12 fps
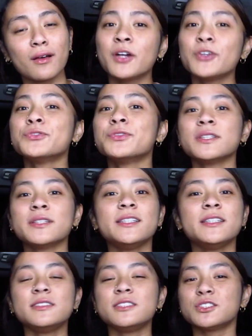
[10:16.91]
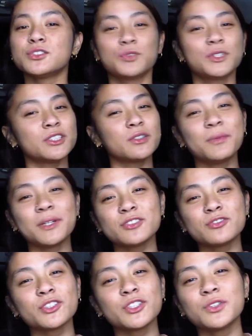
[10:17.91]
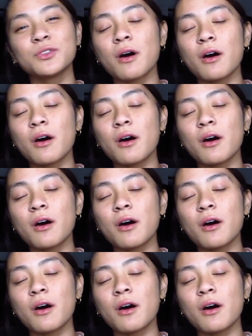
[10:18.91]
I really just wish the best for you.